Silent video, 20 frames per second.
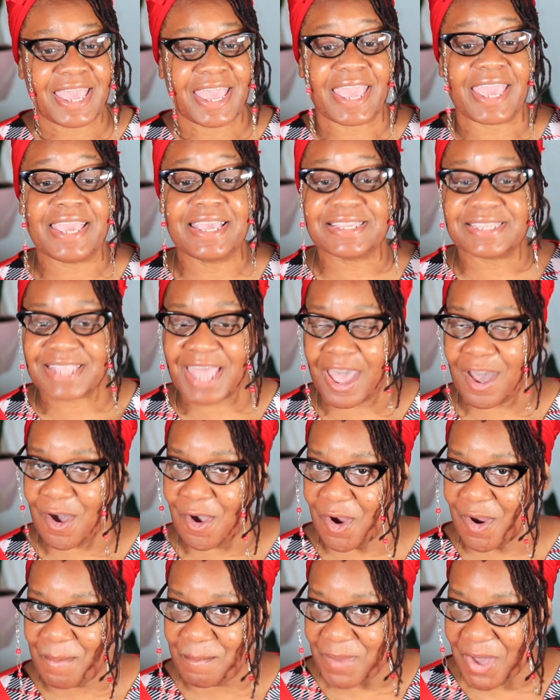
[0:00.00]
He's not
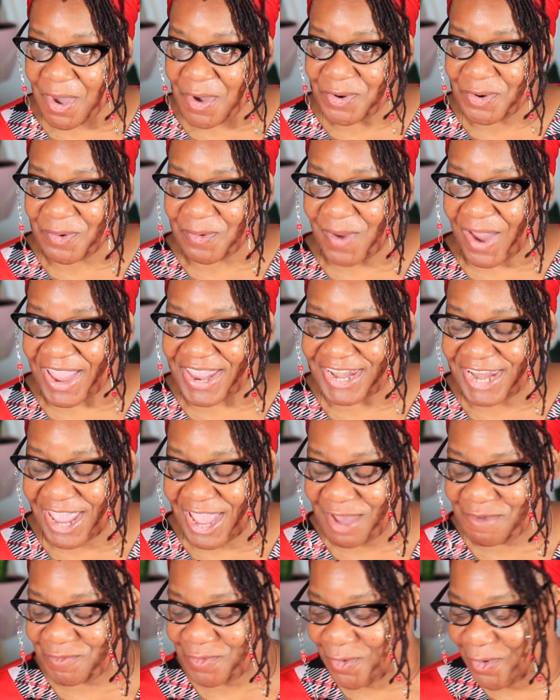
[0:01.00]
hormonal right
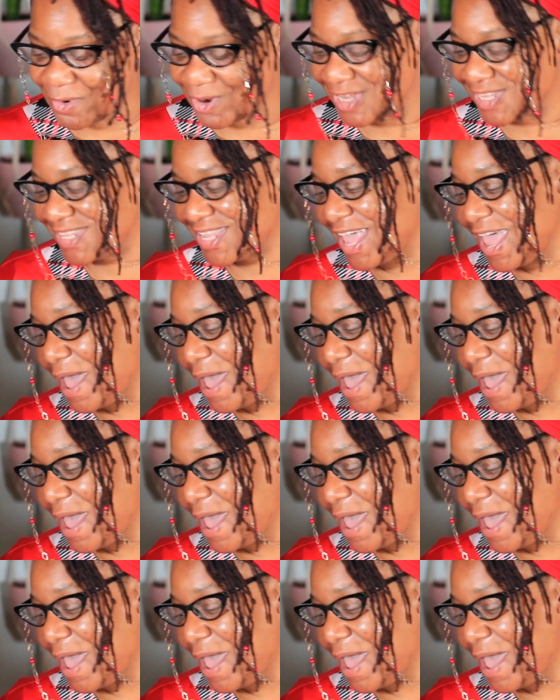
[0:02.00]
now, of course,